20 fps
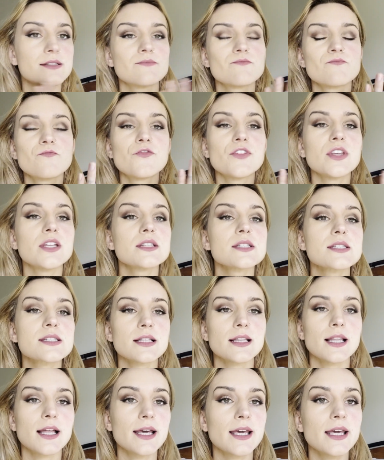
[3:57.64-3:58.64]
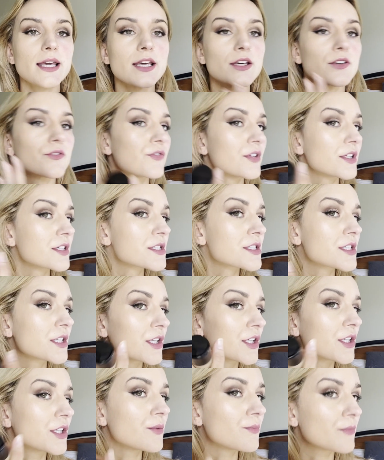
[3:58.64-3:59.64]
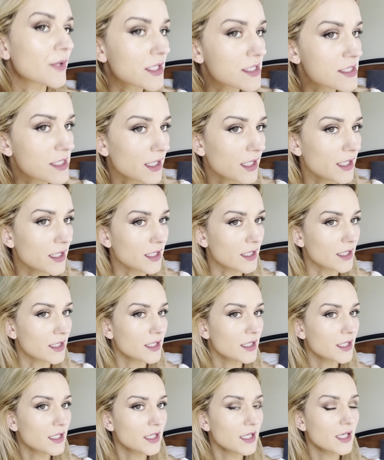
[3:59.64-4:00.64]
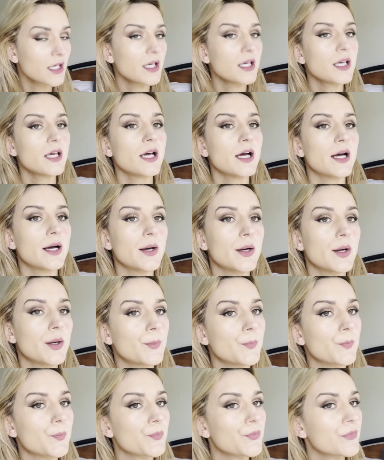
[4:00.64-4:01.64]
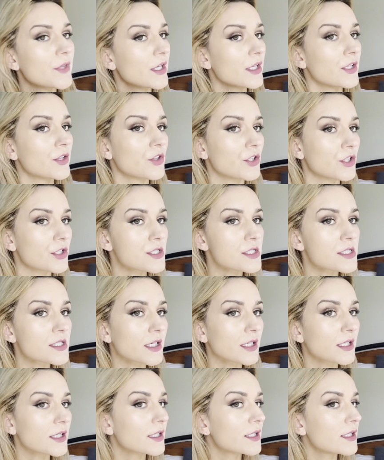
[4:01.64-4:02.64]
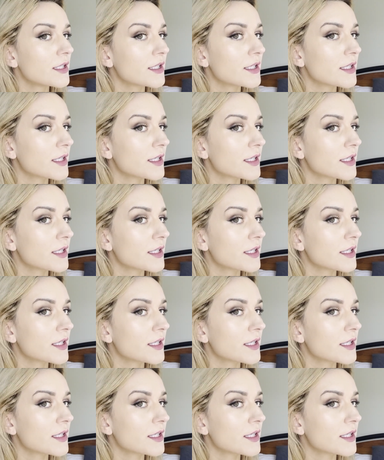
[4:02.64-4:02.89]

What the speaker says: feels light, it feels good mixing it in. It looks good,